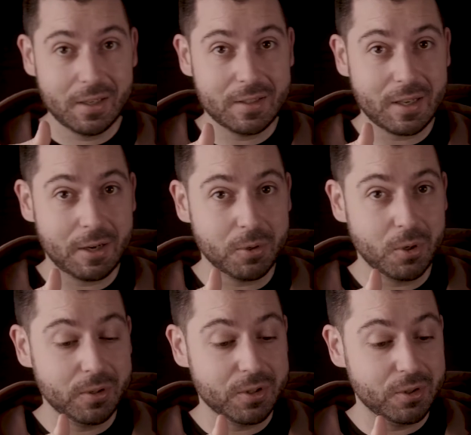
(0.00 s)
is how we're
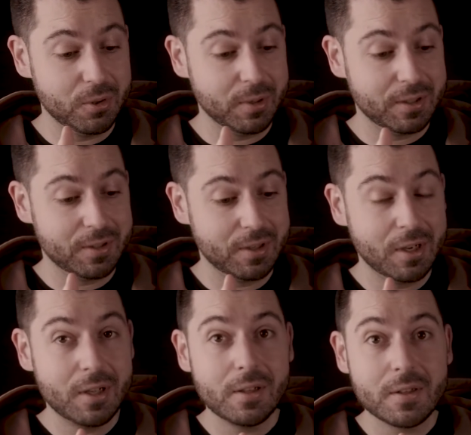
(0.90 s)
going to do it.
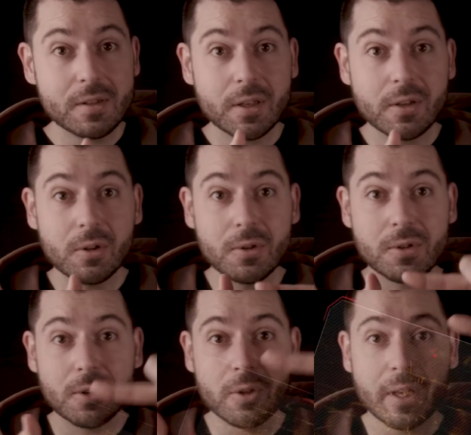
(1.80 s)
Let's take a
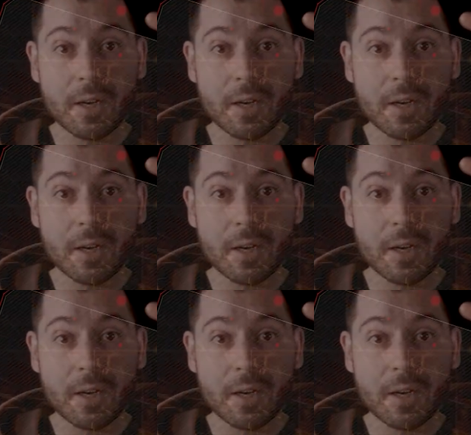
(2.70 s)
closer look at